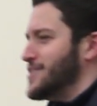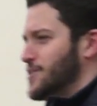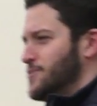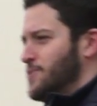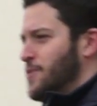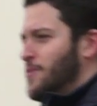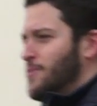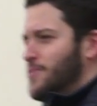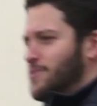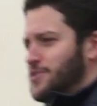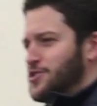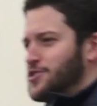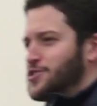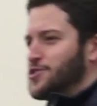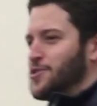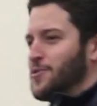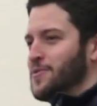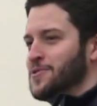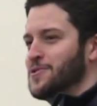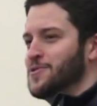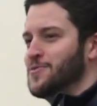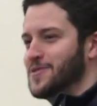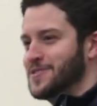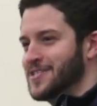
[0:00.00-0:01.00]
it's like, no, we're just
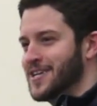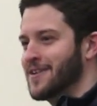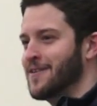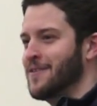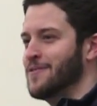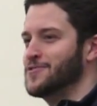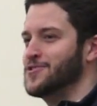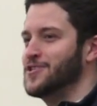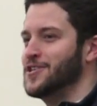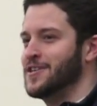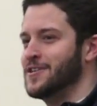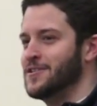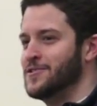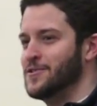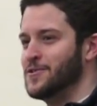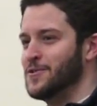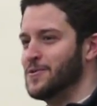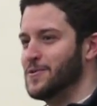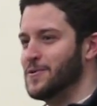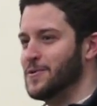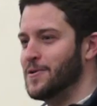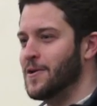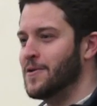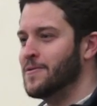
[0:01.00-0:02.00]
showing you what technology can
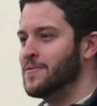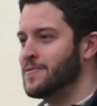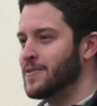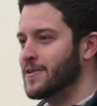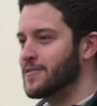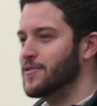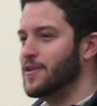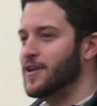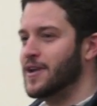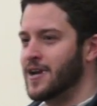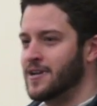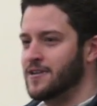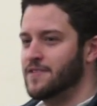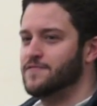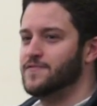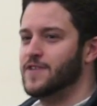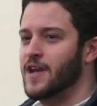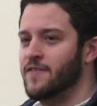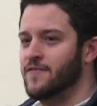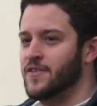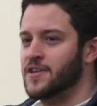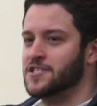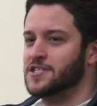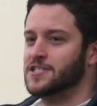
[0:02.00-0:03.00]
do, you know, and like they kind of
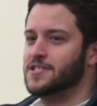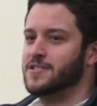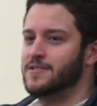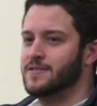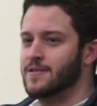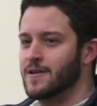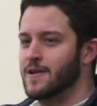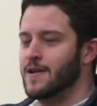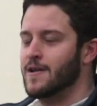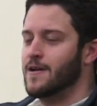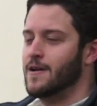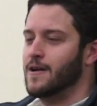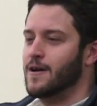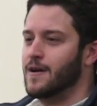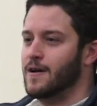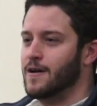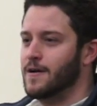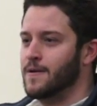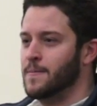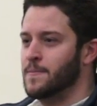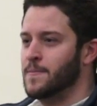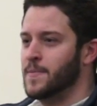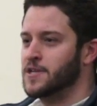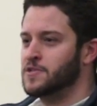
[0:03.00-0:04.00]
divested
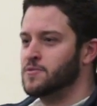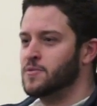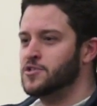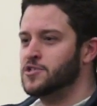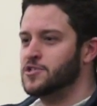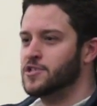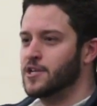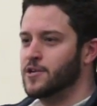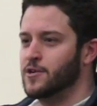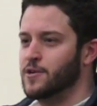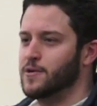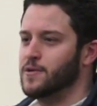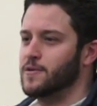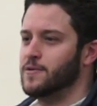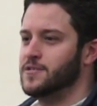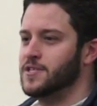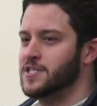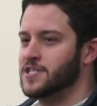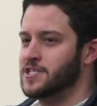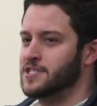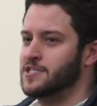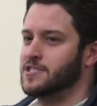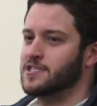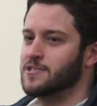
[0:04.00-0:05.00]
um, as much as they could, or
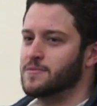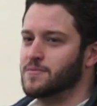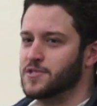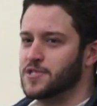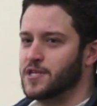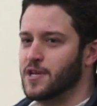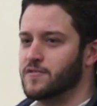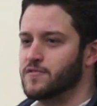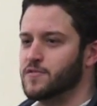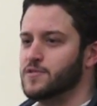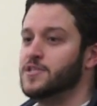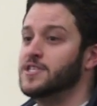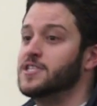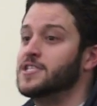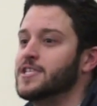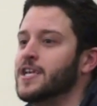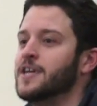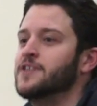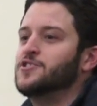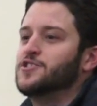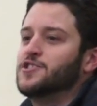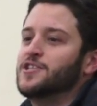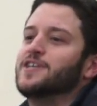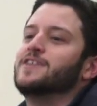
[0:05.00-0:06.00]
distanced themselves, or
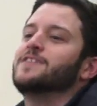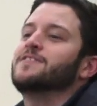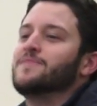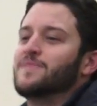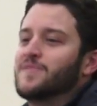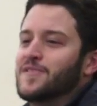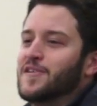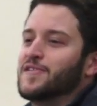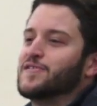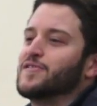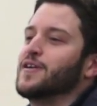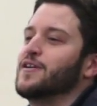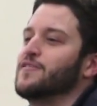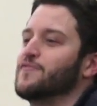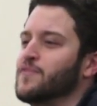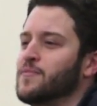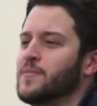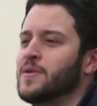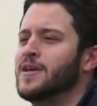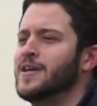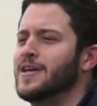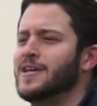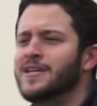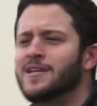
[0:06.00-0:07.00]
distantiated themselves, right,
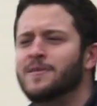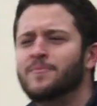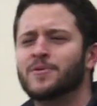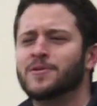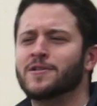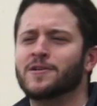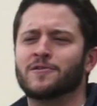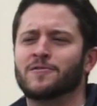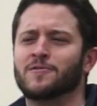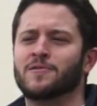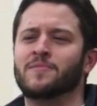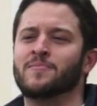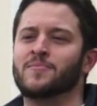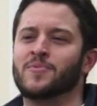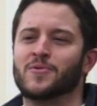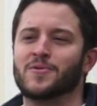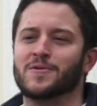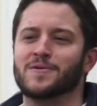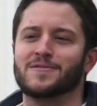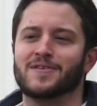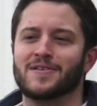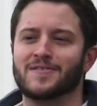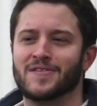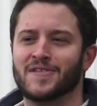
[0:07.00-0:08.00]
from any political
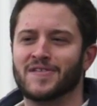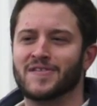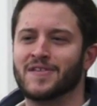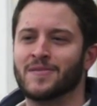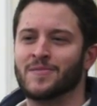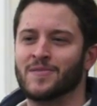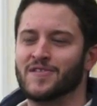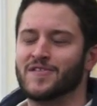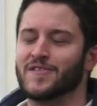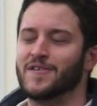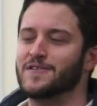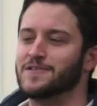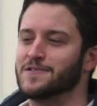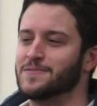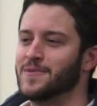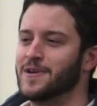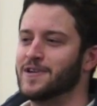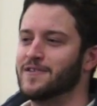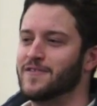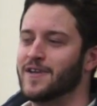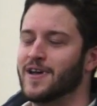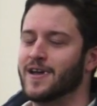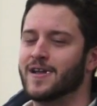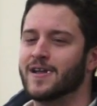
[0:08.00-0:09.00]
import that this demonstration
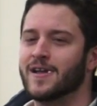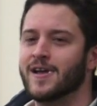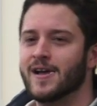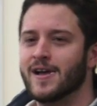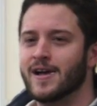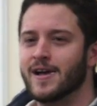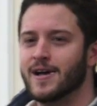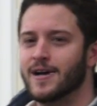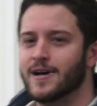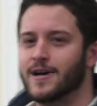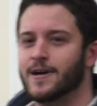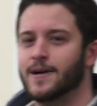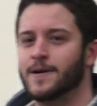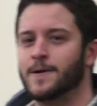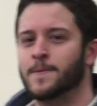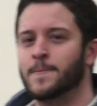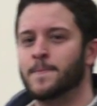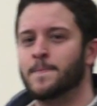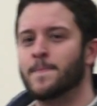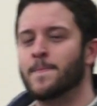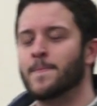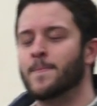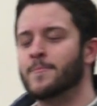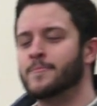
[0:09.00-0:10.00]
might have had.
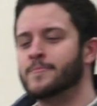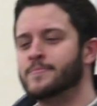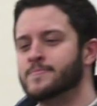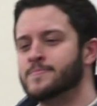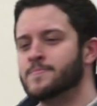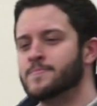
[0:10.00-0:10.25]
Um,